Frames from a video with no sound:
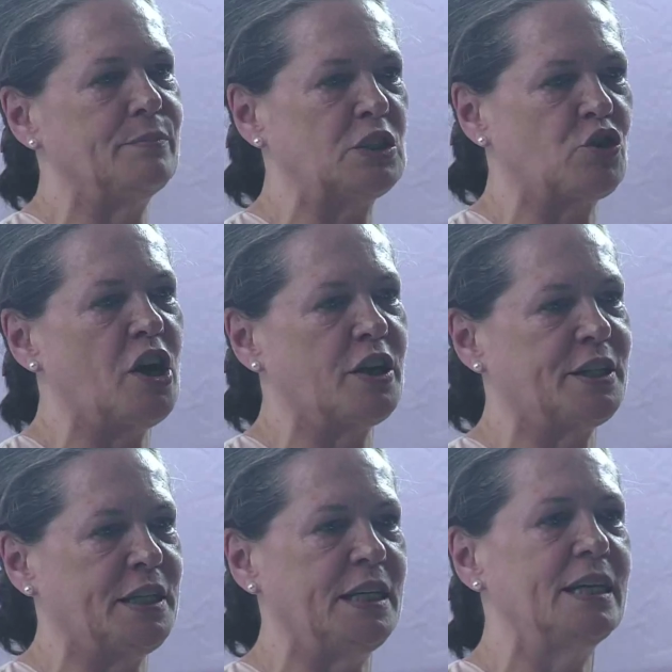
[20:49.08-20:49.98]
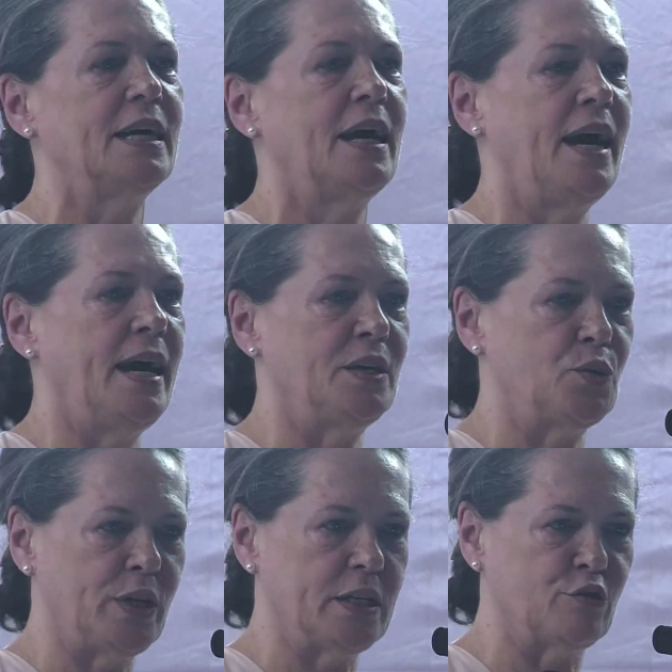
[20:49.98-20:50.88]
majority and
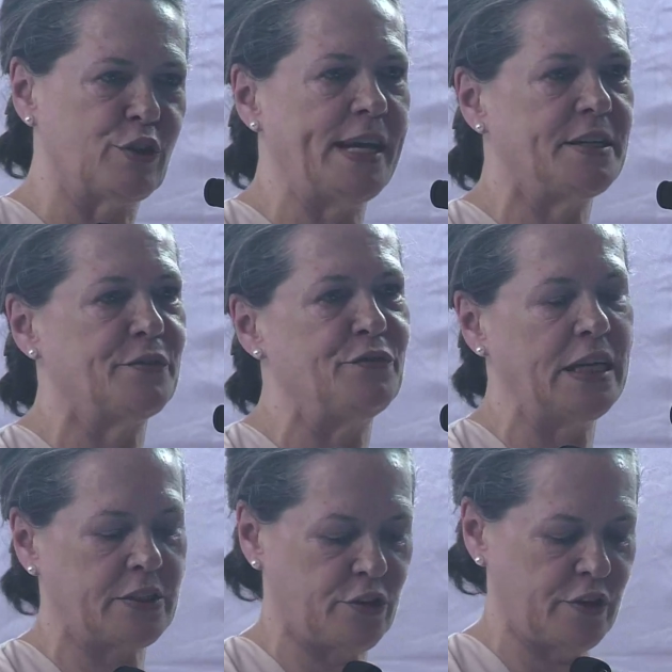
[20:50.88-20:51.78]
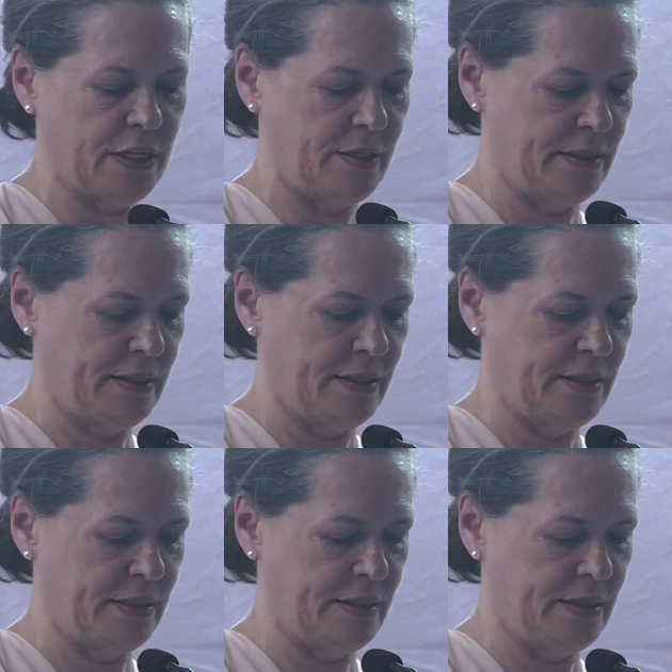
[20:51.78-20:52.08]
with a great victory.